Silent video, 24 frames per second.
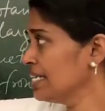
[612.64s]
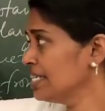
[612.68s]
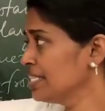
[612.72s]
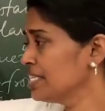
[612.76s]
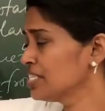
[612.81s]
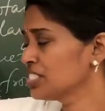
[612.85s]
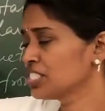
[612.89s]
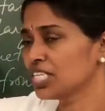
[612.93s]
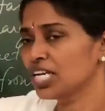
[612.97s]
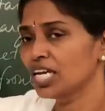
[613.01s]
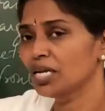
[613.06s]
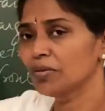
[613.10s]
the
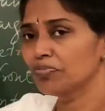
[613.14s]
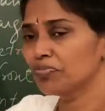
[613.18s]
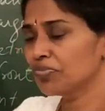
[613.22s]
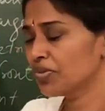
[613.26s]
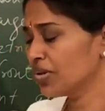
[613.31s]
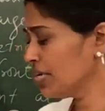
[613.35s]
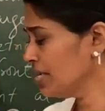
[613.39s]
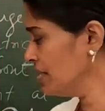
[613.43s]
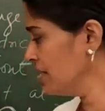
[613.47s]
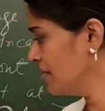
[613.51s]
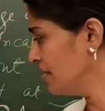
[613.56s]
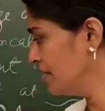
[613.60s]
same thing
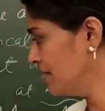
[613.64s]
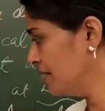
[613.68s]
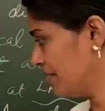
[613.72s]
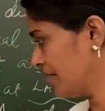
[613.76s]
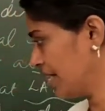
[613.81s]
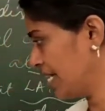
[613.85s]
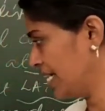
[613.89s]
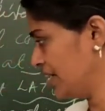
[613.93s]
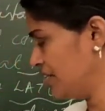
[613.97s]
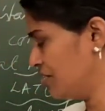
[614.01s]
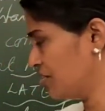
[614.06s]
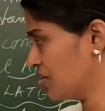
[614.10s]

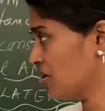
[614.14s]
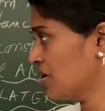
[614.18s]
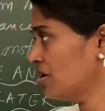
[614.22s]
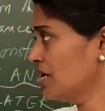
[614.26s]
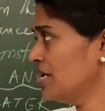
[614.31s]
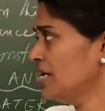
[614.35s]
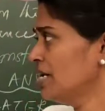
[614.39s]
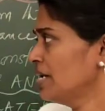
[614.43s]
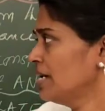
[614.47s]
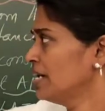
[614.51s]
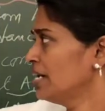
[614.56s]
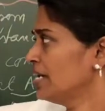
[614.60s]
redrawn.
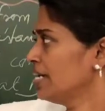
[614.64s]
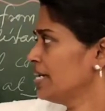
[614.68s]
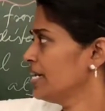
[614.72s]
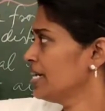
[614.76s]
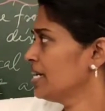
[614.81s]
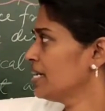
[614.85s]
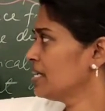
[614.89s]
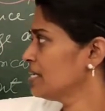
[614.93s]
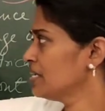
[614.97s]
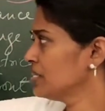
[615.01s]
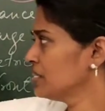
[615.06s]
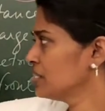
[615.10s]

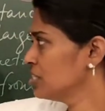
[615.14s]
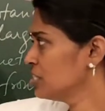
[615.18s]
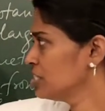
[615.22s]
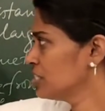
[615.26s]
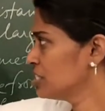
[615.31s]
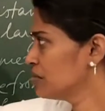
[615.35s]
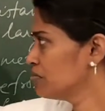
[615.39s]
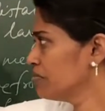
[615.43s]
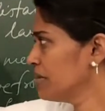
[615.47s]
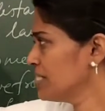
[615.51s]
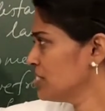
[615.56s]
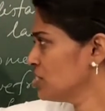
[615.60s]
Here this
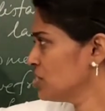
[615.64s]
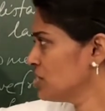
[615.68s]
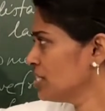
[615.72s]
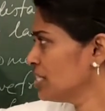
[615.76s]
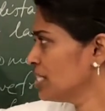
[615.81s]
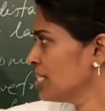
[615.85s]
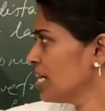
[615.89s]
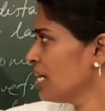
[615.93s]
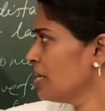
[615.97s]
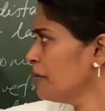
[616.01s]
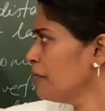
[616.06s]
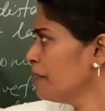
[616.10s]

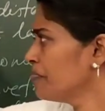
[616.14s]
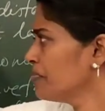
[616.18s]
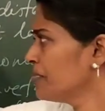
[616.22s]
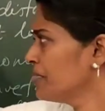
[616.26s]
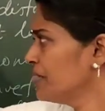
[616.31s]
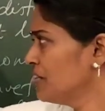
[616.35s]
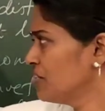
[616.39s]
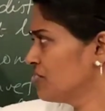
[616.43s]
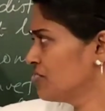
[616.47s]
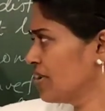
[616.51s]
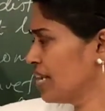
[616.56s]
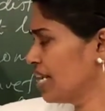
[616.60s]
magenta,
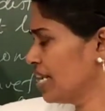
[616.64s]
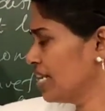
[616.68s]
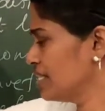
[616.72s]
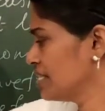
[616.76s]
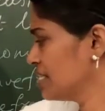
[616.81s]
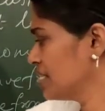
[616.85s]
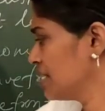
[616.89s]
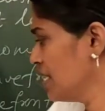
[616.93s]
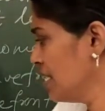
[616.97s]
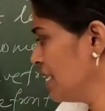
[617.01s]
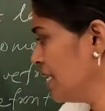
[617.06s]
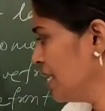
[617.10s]
this
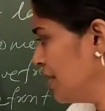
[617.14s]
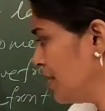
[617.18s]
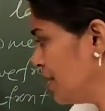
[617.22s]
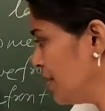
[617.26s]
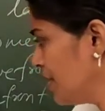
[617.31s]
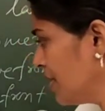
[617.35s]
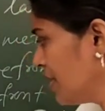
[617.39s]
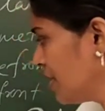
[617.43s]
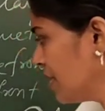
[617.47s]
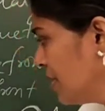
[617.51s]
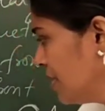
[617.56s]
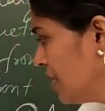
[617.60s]
rays.
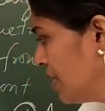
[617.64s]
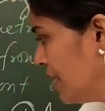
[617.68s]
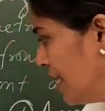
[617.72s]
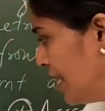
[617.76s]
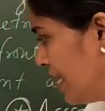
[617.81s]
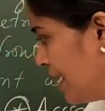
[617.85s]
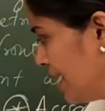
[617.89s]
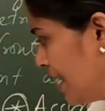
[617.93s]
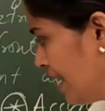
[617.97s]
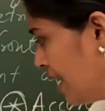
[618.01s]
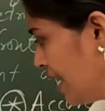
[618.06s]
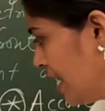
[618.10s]
Here
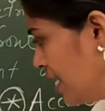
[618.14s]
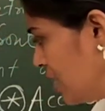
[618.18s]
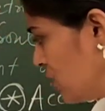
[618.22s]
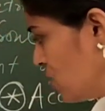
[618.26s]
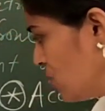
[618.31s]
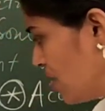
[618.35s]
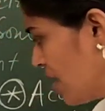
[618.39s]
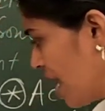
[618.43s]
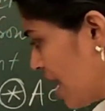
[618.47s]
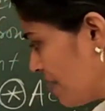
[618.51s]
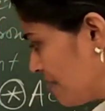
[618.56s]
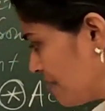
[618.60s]
again you
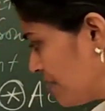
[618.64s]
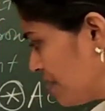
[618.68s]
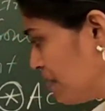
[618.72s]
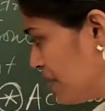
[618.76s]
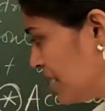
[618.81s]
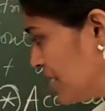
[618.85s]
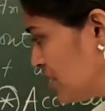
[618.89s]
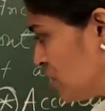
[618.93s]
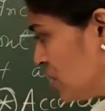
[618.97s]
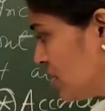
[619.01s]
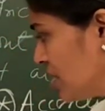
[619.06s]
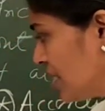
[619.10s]
have the
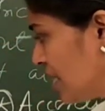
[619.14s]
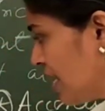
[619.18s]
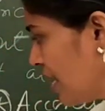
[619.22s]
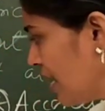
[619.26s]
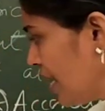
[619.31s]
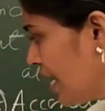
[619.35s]
magenta